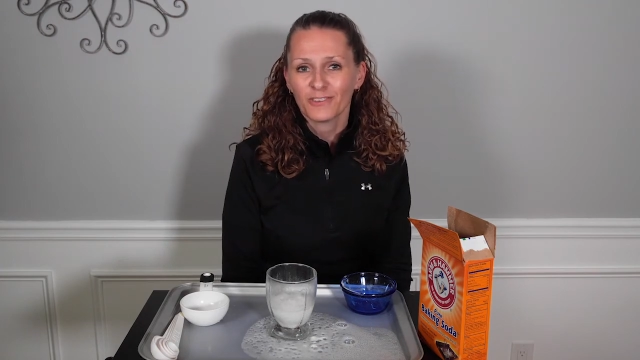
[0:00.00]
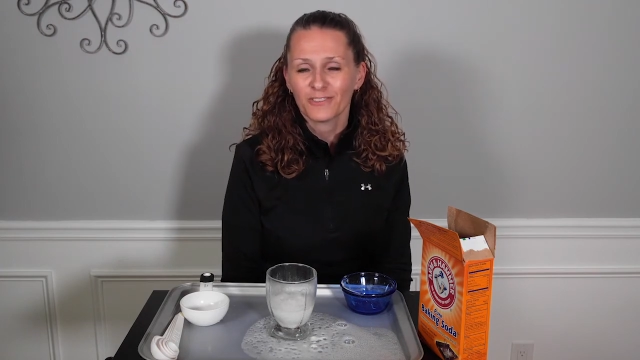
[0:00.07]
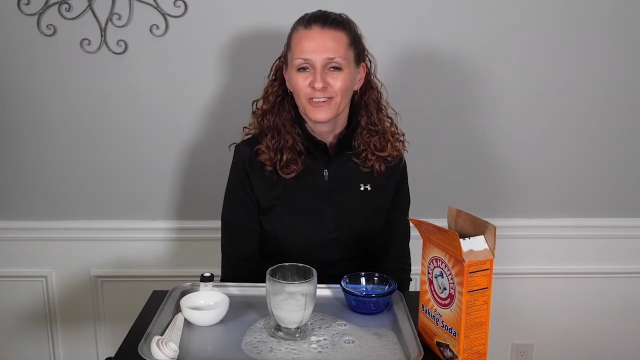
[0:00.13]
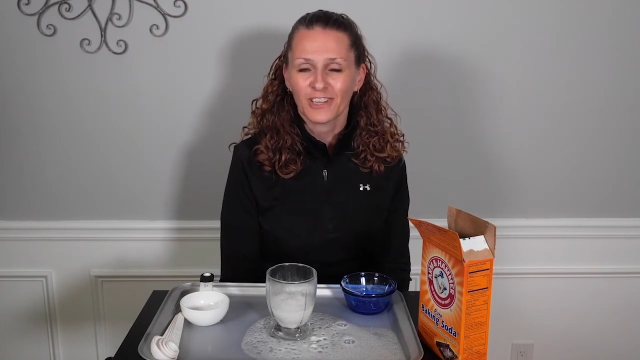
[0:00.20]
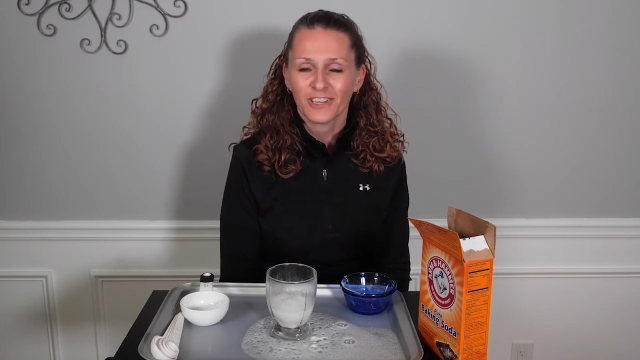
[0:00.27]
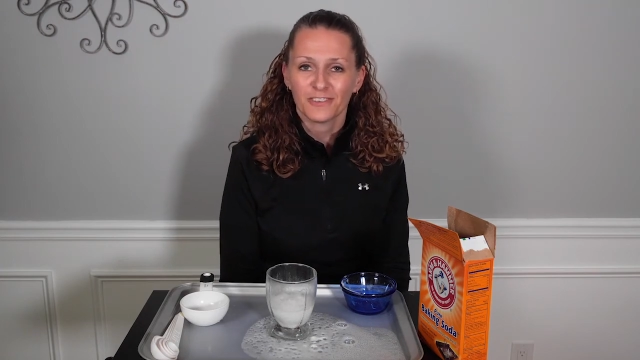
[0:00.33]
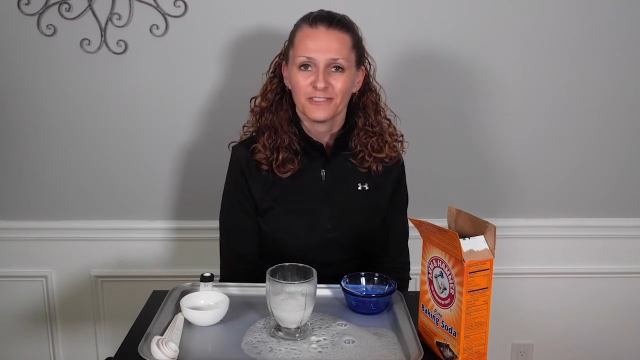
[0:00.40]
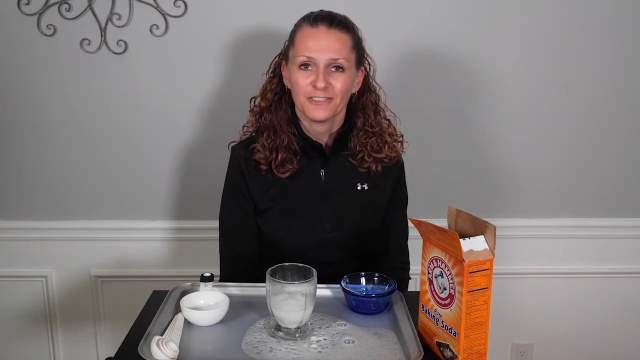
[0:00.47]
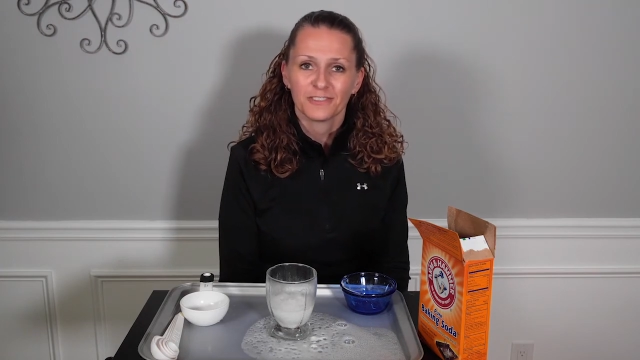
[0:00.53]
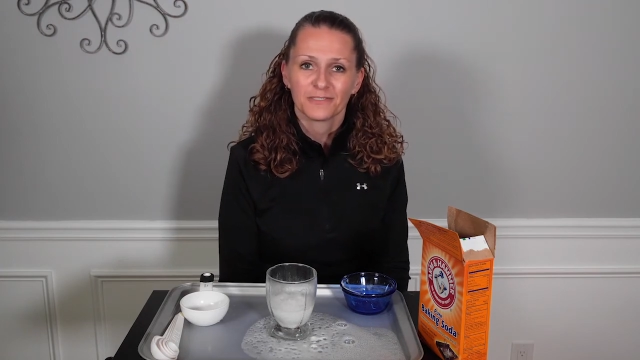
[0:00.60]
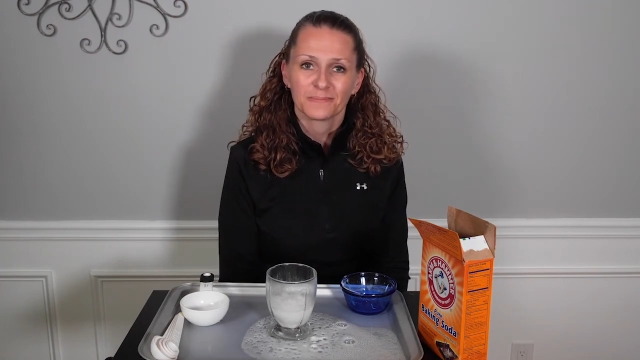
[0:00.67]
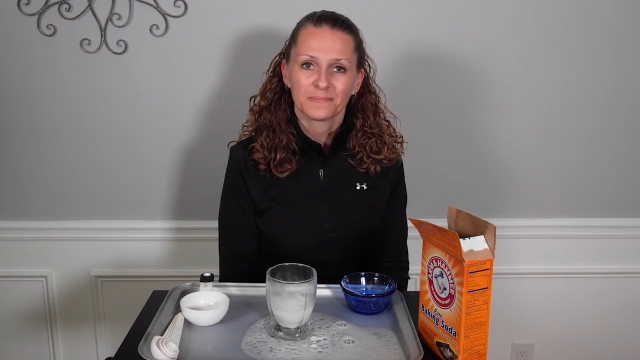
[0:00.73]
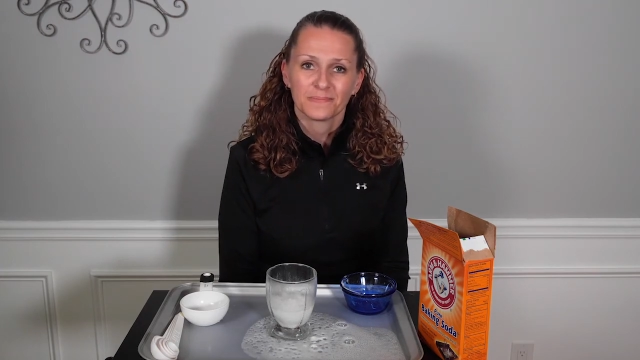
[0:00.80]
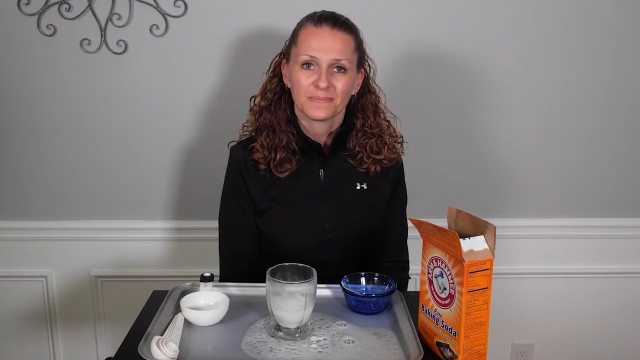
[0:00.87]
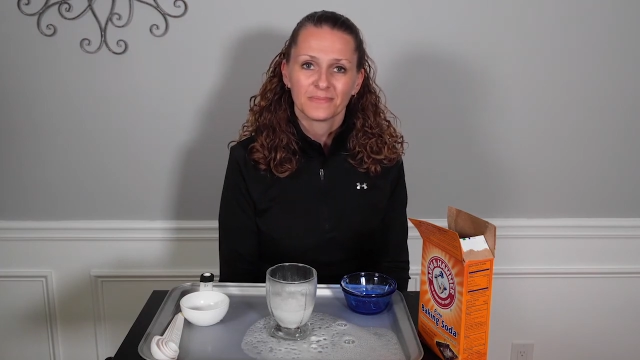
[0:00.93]
forgive.
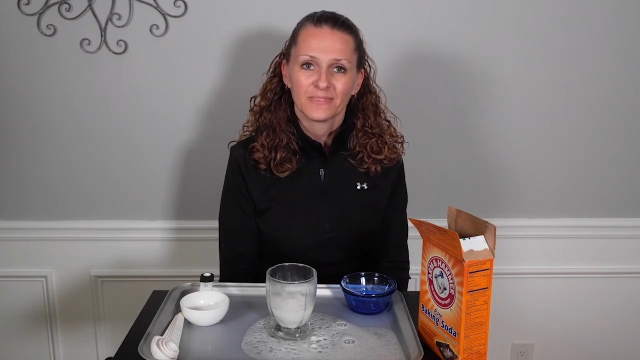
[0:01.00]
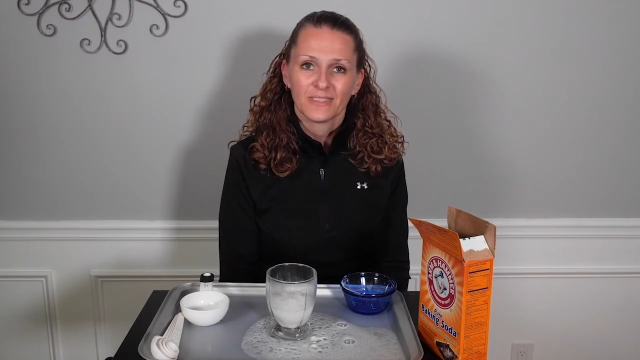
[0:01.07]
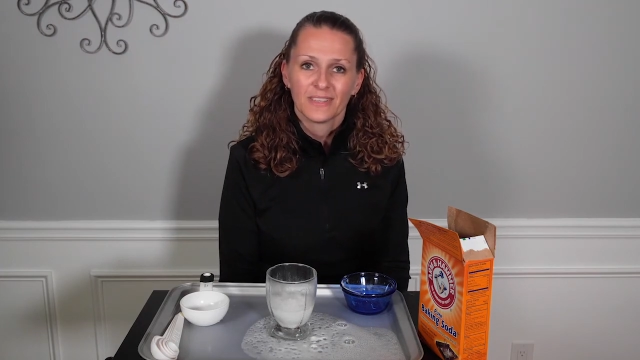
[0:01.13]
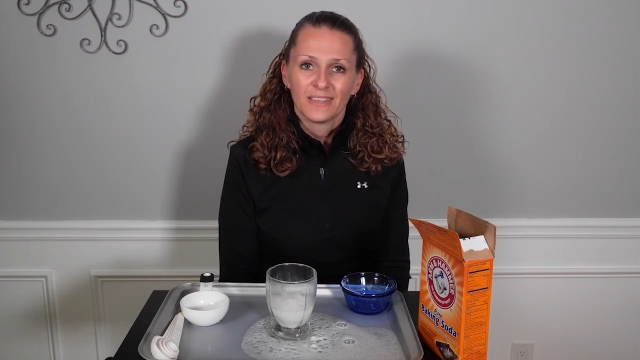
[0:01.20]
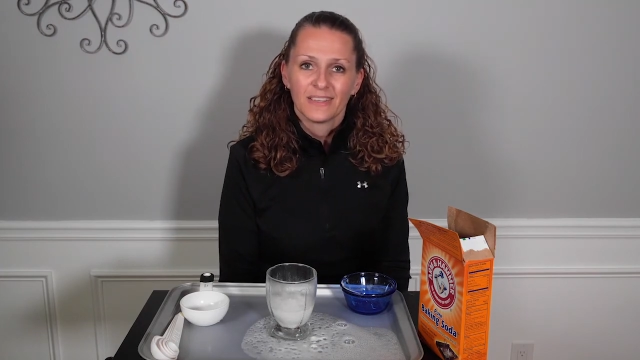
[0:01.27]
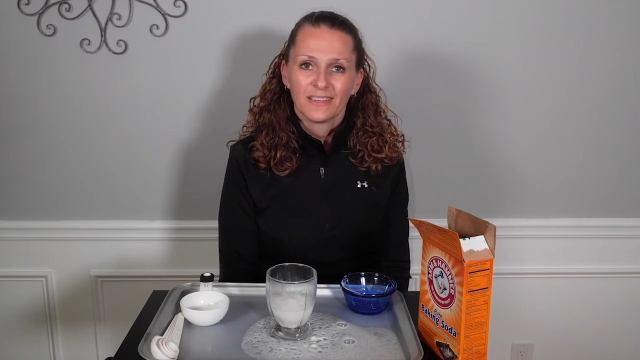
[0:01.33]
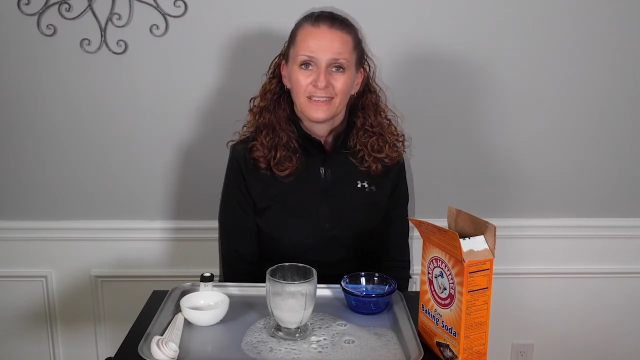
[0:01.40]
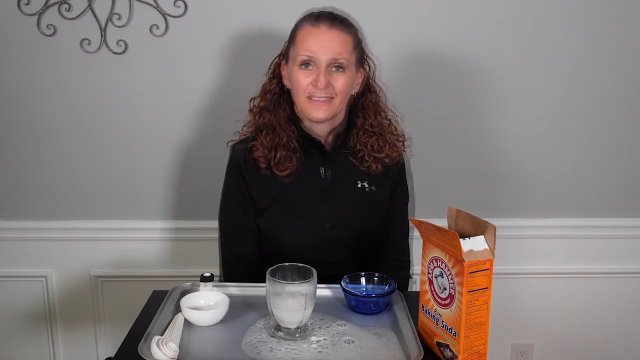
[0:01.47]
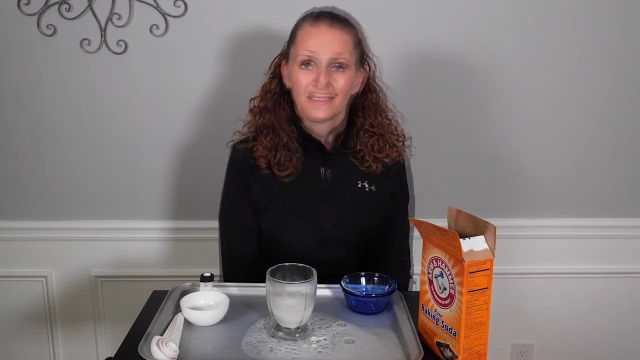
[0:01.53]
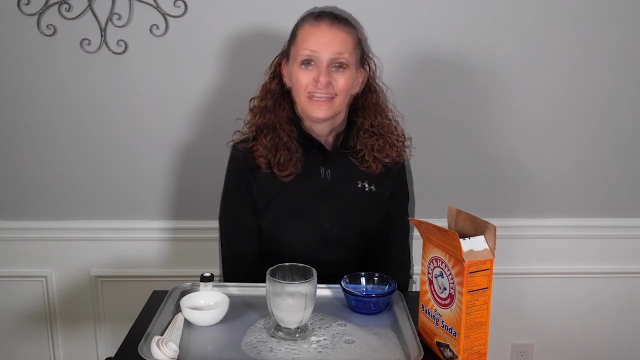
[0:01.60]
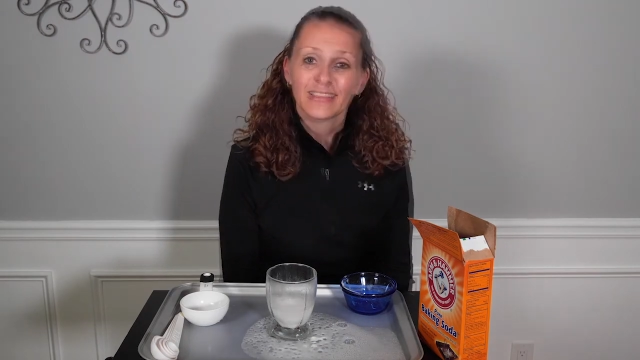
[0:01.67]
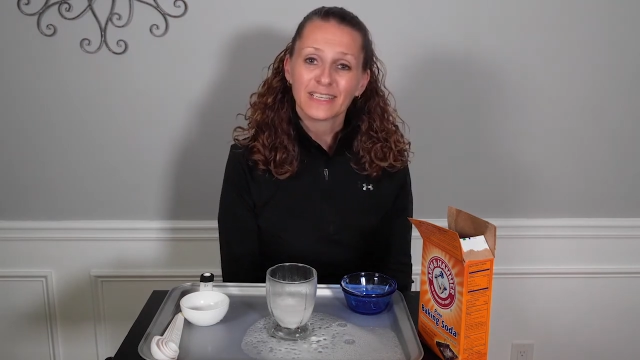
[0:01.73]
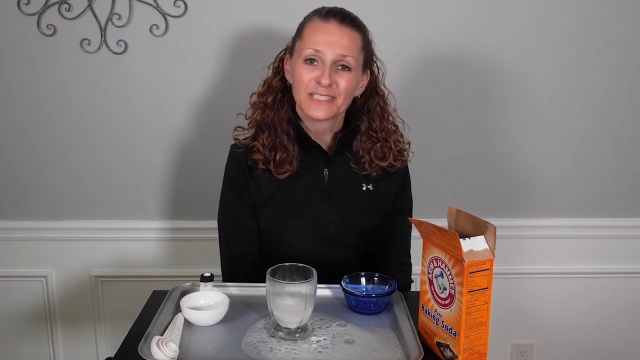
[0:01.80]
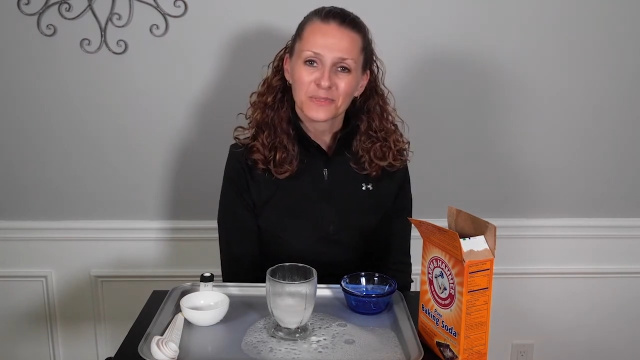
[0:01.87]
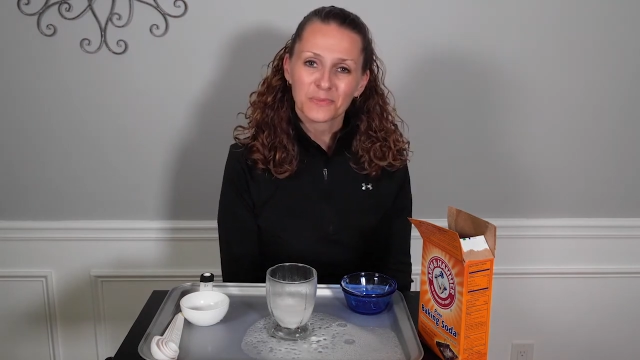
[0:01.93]

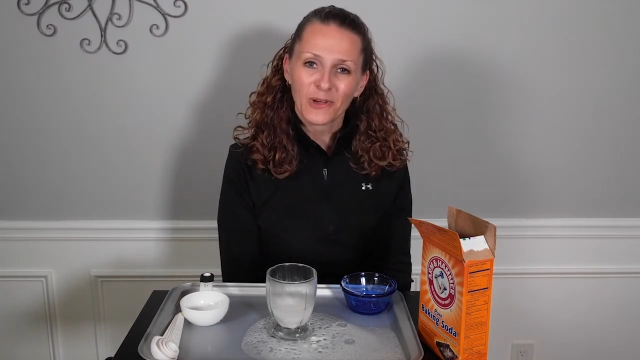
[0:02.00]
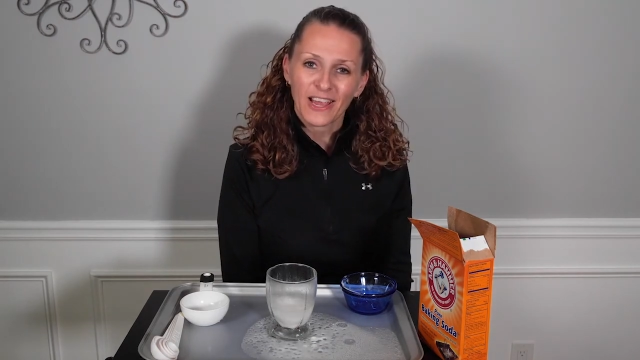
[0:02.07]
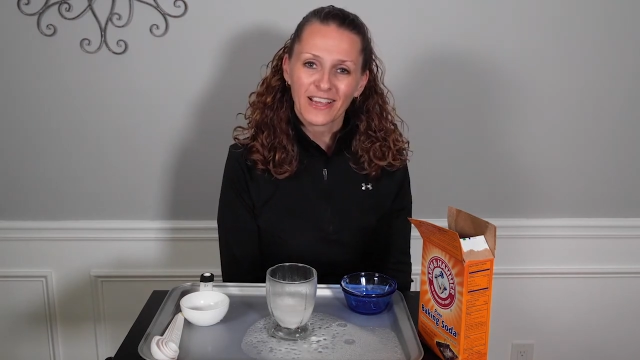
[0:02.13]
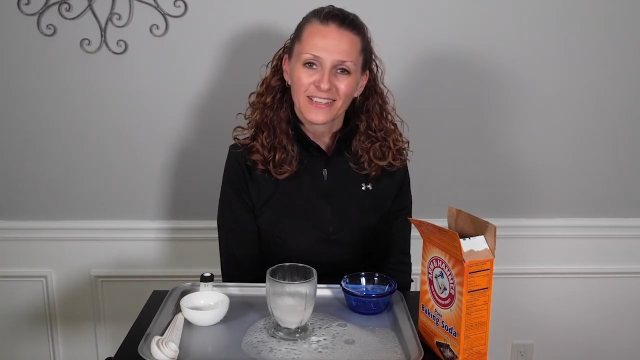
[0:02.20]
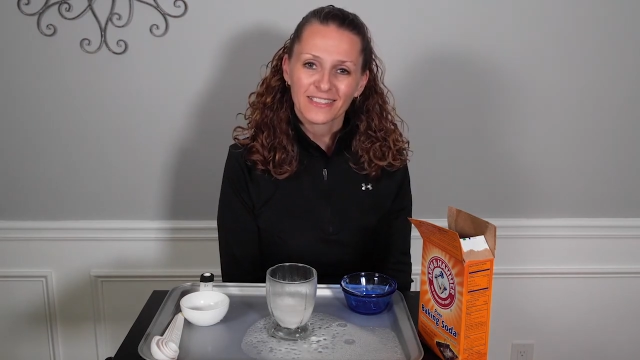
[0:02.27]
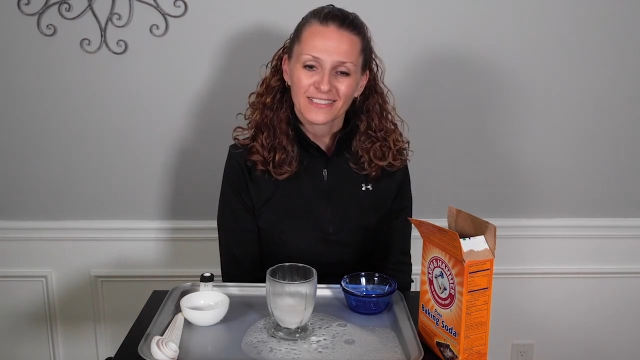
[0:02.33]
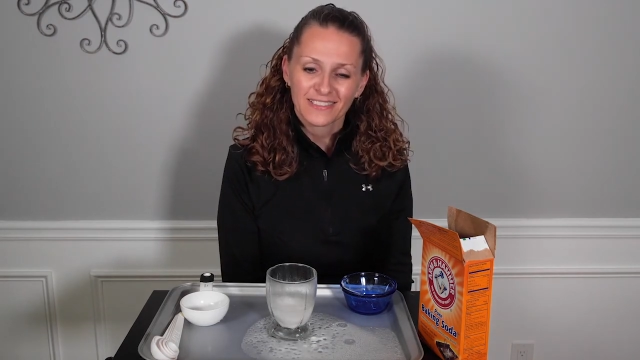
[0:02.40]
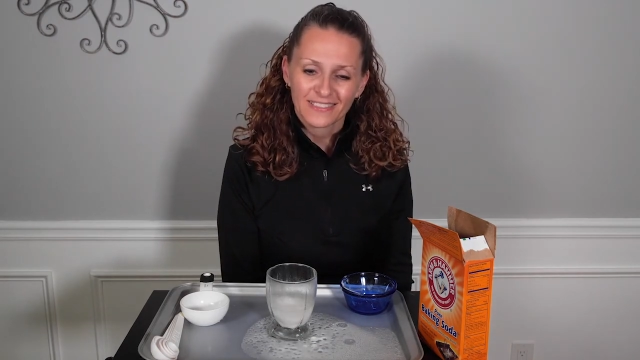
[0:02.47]
Let's pray.